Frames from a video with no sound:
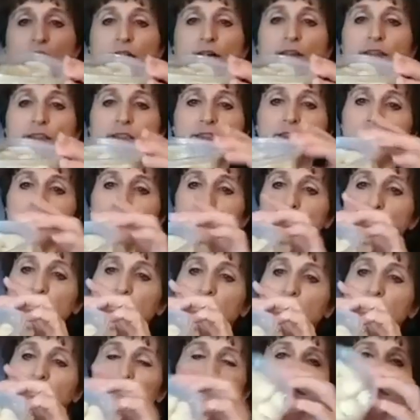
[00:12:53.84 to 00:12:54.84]
are in there,
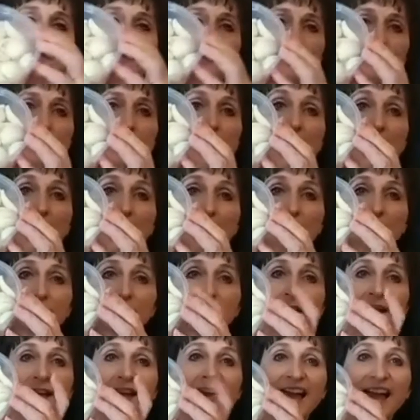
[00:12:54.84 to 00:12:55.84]
but there's a lot.
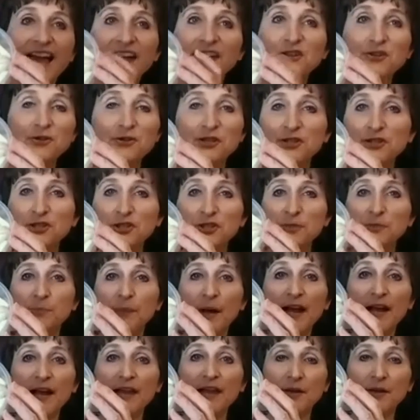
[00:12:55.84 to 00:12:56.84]
And you can just
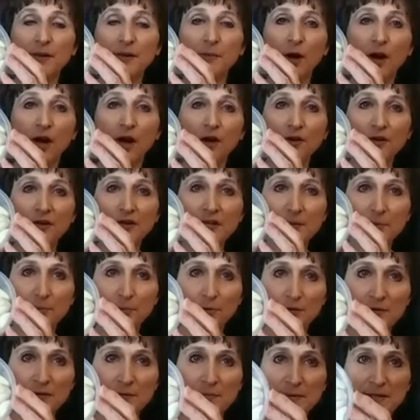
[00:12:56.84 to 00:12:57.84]
buy them already
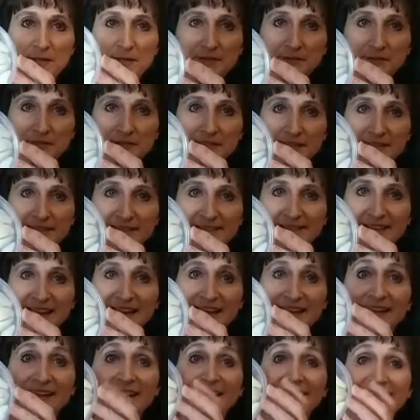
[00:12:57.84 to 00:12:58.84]
pre-peeled like
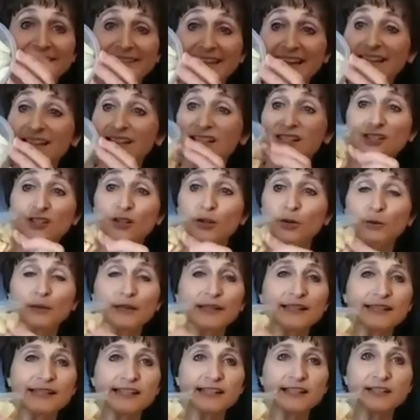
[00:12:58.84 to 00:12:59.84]
that. That's so
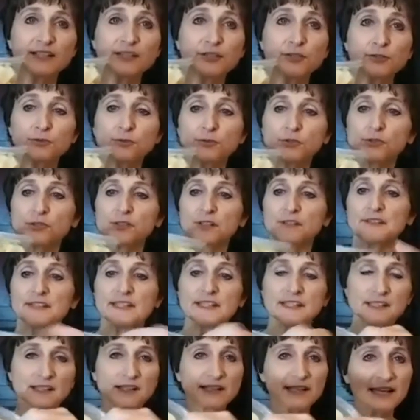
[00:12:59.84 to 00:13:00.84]
easy to use. And
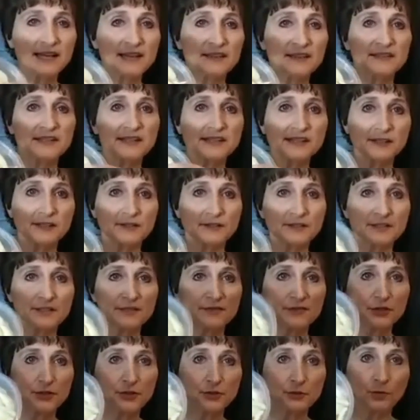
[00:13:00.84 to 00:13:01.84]
these, again, these are
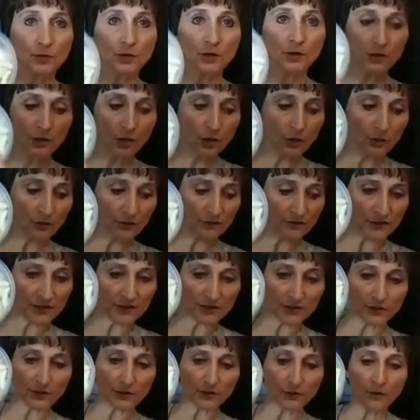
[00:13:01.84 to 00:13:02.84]
individual cloves,
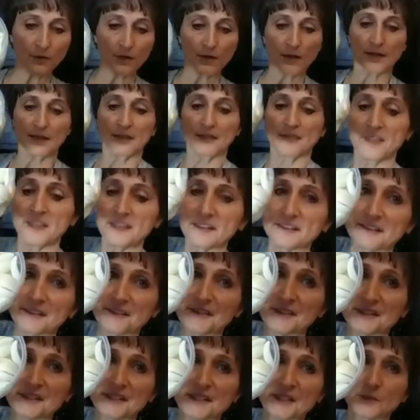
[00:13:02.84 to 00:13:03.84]
so
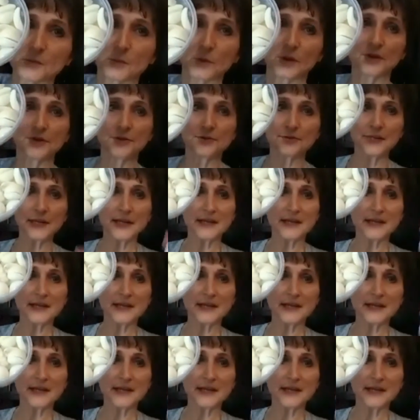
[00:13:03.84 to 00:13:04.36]
this is what you